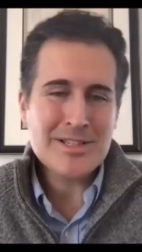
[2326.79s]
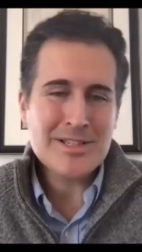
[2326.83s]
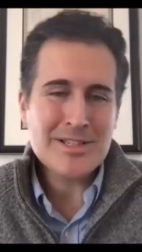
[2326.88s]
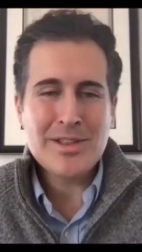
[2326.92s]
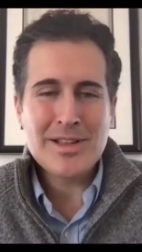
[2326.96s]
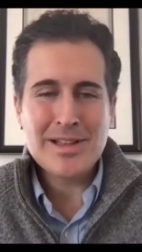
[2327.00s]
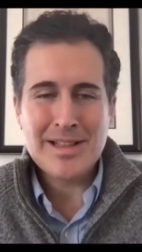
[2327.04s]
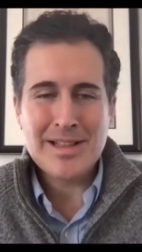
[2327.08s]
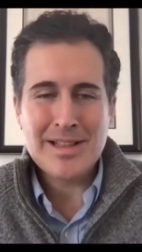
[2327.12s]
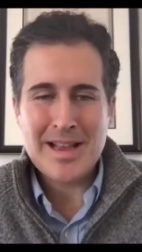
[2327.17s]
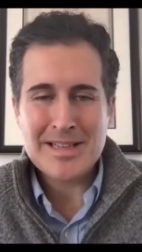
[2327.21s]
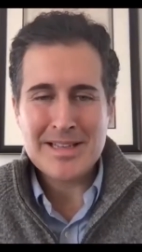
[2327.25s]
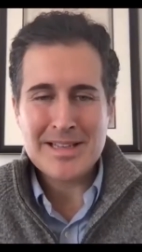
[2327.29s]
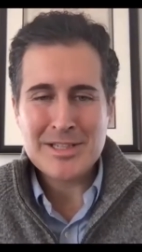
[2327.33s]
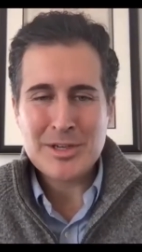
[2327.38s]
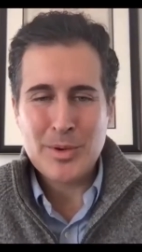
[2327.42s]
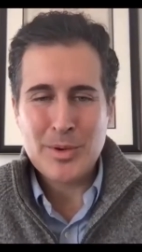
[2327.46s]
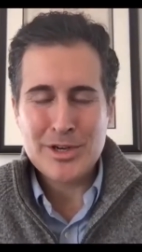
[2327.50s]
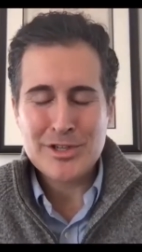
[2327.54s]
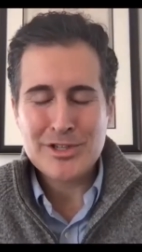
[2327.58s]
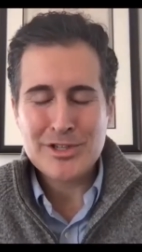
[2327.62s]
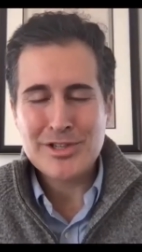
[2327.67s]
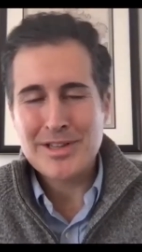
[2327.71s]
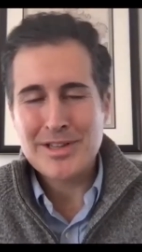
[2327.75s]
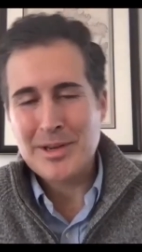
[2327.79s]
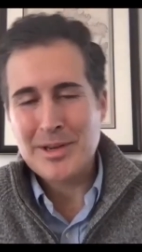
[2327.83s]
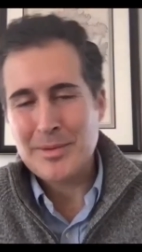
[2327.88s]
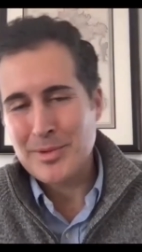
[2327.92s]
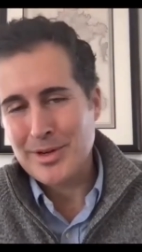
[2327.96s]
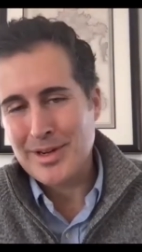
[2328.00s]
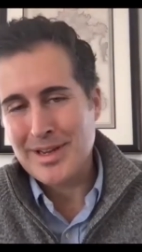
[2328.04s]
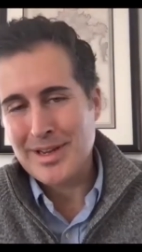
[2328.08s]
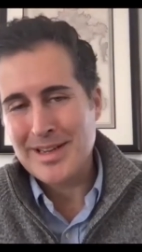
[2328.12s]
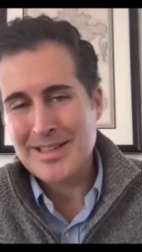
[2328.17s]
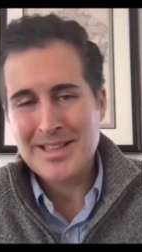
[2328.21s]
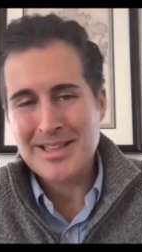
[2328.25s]
do the last question, then
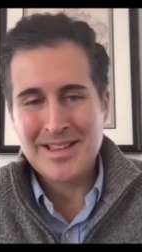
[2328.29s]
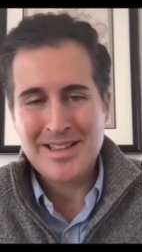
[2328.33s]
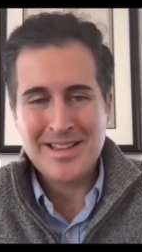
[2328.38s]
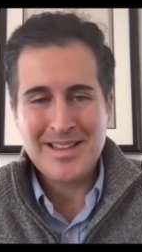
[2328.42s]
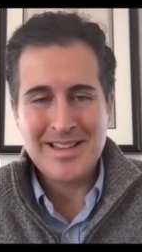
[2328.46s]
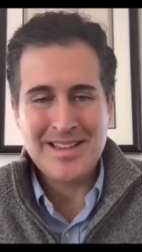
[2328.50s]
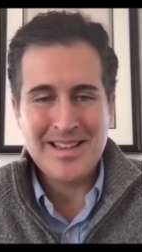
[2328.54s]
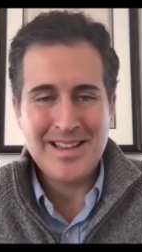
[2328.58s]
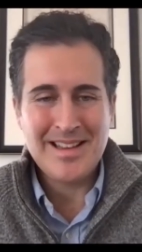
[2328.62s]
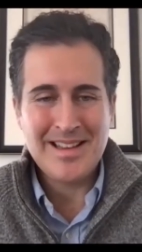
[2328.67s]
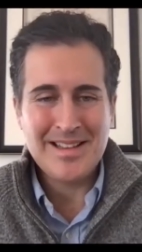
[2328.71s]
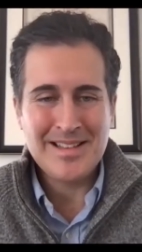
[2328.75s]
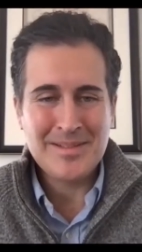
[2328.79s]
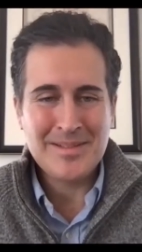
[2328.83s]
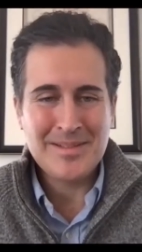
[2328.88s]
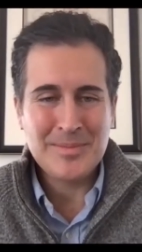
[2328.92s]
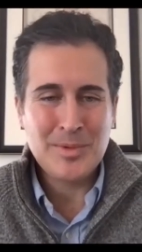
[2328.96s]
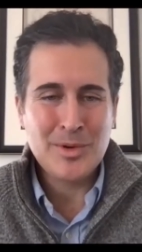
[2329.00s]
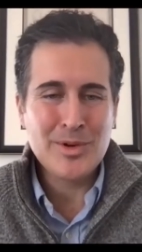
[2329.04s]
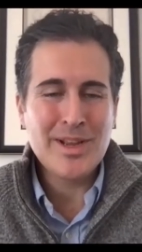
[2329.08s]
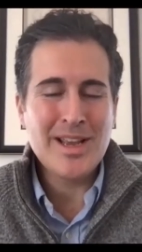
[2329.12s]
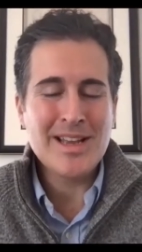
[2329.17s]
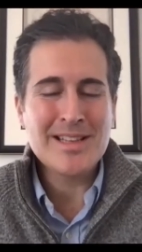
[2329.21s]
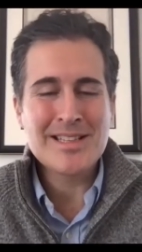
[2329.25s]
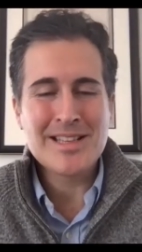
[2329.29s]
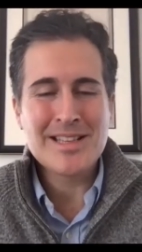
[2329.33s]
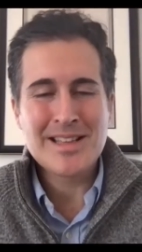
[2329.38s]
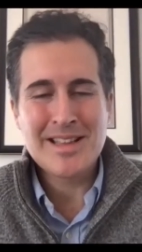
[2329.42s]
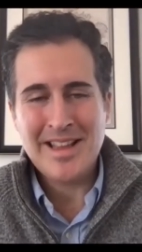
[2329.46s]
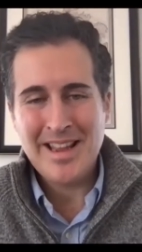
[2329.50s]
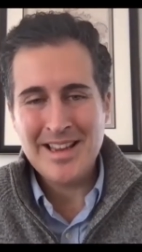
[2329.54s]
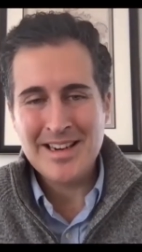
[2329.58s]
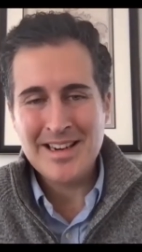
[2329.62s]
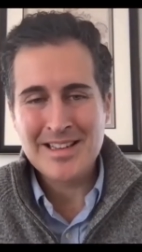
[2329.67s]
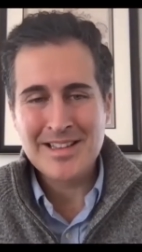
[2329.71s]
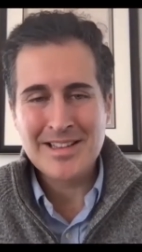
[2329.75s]
we'll get to the we'll get to the
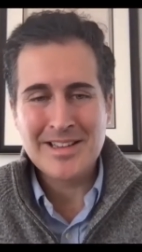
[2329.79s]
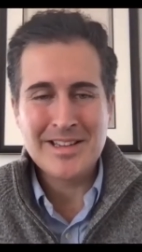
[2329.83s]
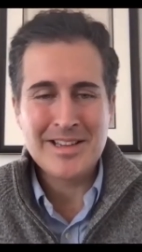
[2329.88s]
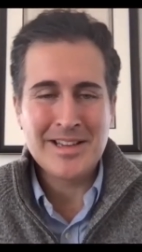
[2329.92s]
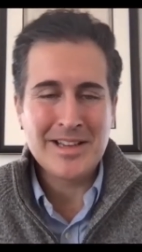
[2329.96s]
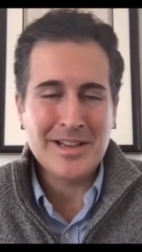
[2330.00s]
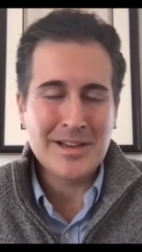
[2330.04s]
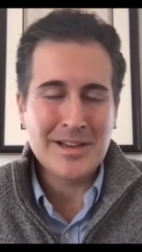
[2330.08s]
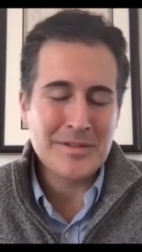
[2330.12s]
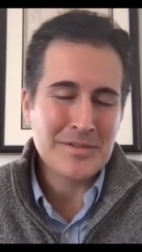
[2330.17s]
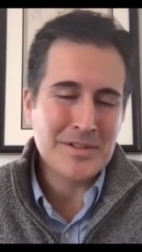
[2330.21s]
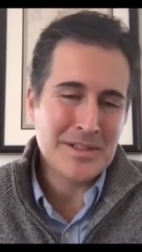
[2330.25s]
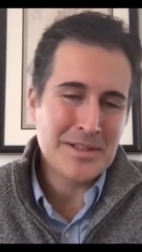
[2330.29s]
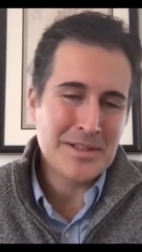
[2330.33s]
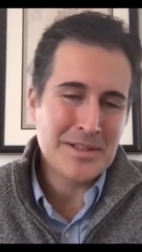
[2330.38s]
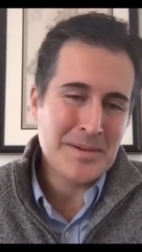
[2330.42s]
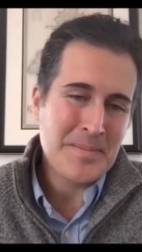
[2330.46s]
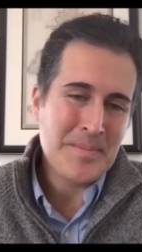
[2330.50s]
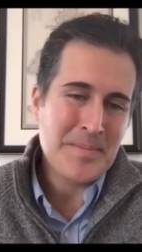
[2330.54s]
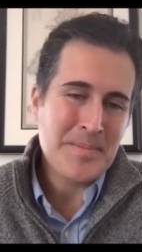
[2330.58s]
Eataly gift.